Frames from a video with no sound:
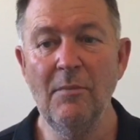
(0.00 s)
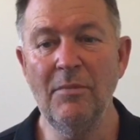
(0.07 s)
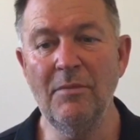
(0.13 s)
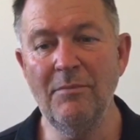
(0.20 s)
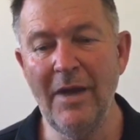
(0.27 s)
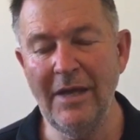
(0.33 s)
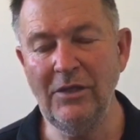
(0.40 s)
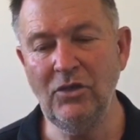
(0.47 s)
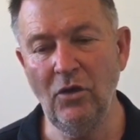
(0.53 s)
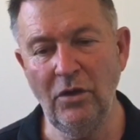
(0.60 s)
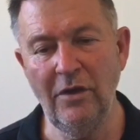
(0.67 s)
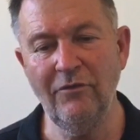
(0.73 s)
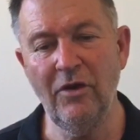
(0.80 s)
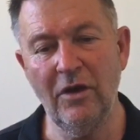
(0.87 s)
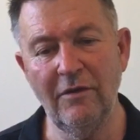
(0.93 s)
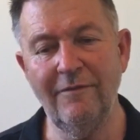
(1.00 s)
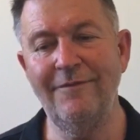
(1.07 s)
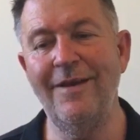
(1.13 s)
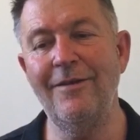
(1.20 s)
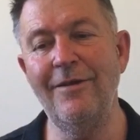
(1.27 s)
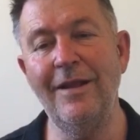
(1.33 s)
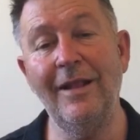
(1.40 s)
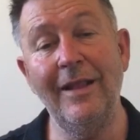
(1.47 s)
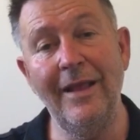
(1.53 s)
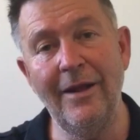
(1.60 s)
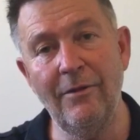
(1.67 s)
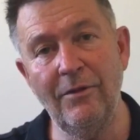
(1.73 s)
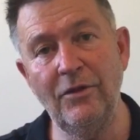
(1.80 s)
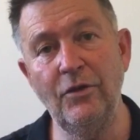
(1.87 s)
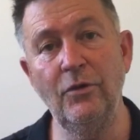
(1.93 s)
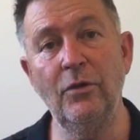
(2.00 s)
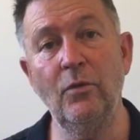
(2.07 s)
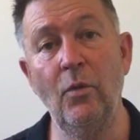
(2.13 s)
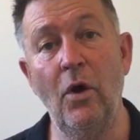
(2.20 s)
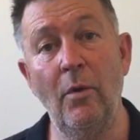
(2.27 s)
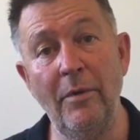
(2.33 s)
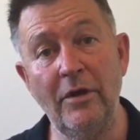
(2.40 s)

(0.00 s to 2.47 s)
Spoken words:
but make sure you've got it very clear and do it well,